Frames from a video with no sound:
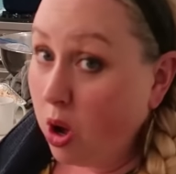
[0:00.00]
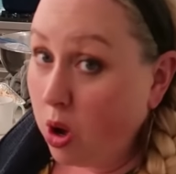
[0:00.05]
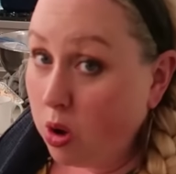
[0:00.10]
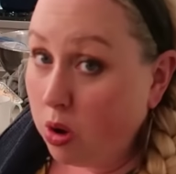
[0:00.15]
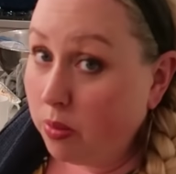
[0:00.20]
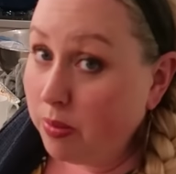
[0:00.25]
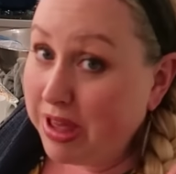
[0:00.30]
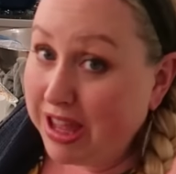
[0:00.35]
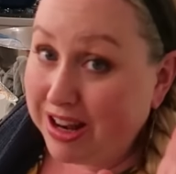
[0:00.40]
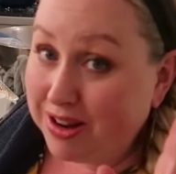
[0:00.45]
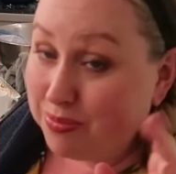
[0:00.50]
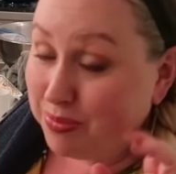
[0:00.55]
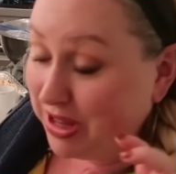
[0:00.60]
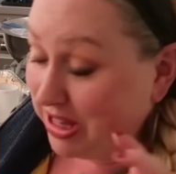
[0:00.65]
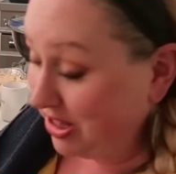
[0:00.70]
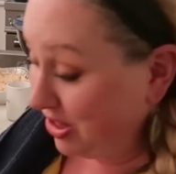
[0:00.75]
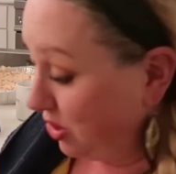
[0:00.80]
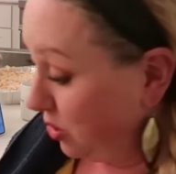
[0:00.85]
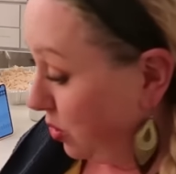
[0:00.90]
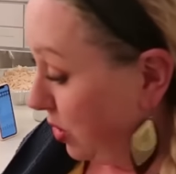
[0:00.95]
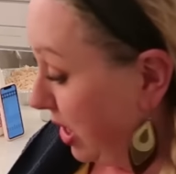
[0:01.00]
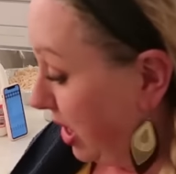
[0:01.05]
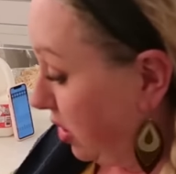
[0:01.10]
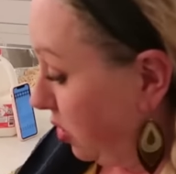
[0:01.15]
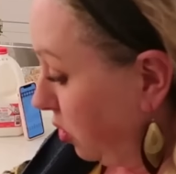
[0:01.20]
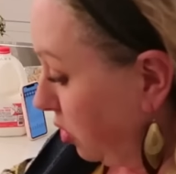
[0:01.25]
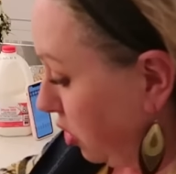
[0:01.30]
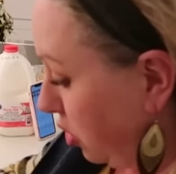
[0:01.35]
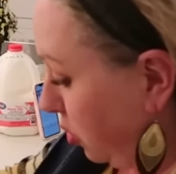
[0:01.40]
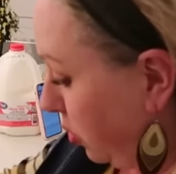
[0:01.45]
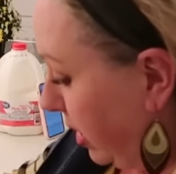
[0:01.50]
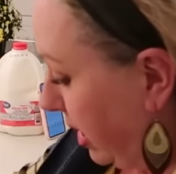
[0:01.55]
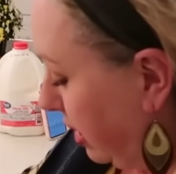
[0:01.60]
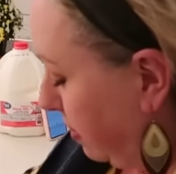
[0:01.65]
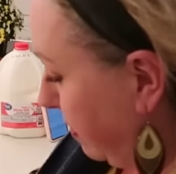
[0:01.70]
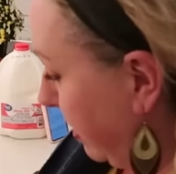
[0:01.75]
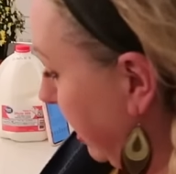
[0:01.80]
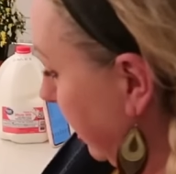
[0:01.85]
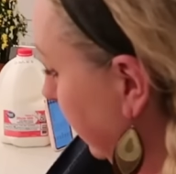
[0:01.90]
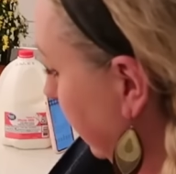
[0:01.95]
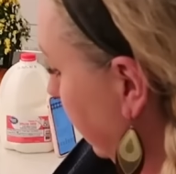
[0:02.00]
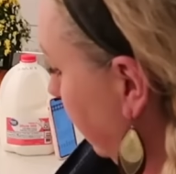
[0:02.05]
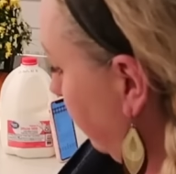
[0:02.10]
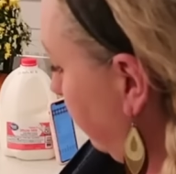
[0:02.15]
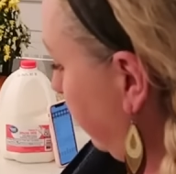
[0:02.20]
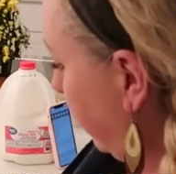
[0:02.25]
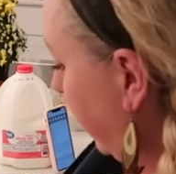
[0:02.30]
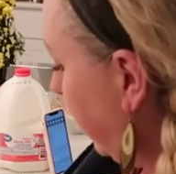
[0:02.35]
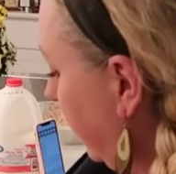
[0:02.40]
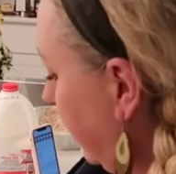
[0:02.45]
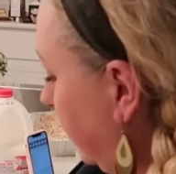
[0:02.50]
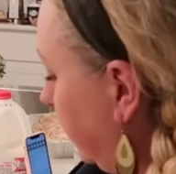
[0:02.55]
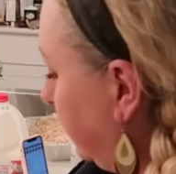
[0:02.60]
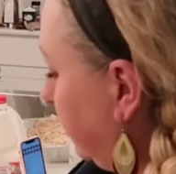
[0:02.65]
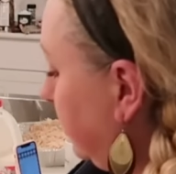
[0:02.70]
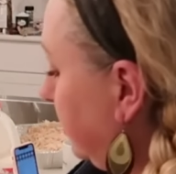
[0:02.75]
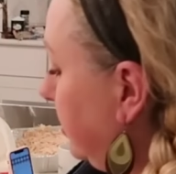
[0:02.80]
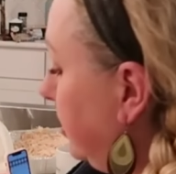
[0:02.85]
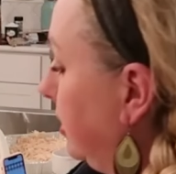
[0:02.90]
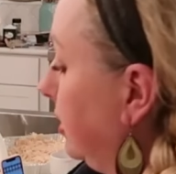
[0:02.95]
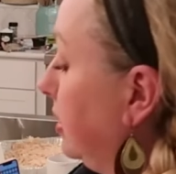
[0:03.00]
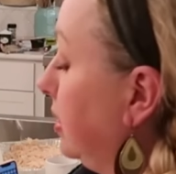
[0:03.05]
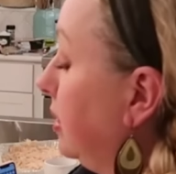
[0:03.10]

homemade Bisquick or quick baking mix.